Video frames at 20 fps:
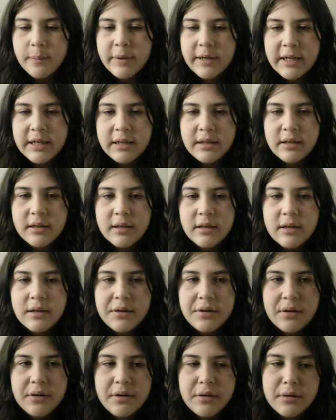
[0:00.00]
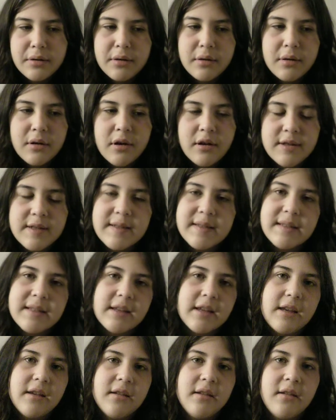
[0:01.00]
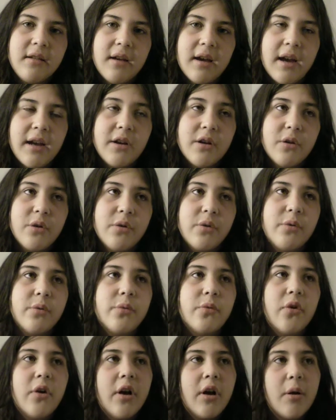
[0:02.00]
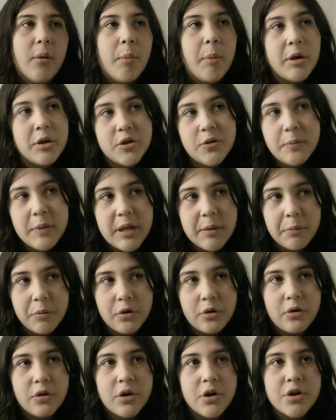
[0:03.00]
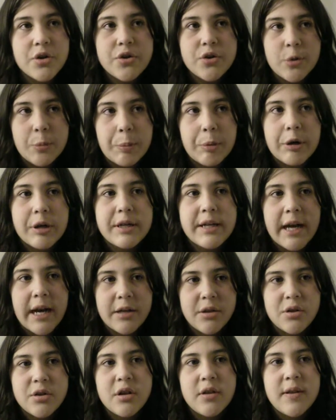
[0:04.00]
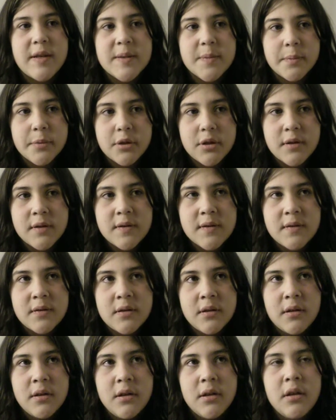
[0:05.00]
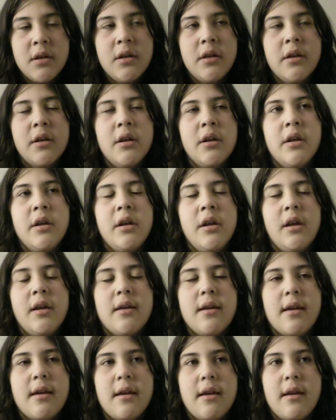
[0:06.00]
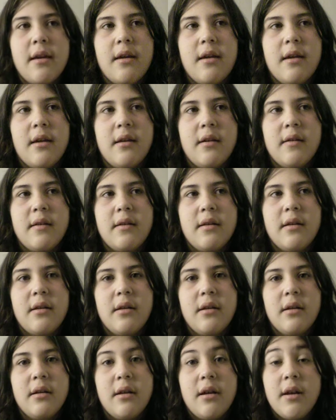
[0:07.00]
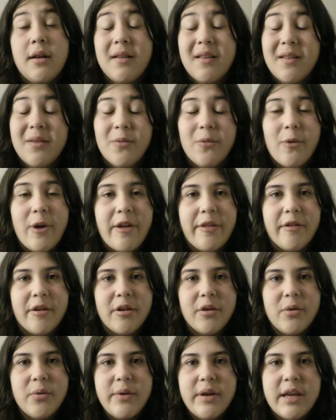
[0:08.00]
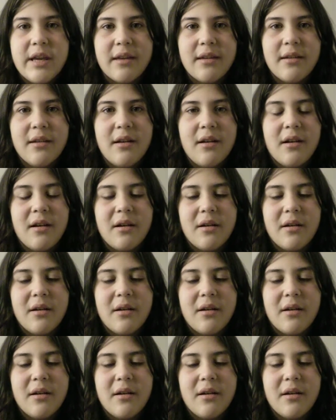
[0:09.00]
But, honestly, I know a bunch of people are super attached to these books. And it's rather annoying.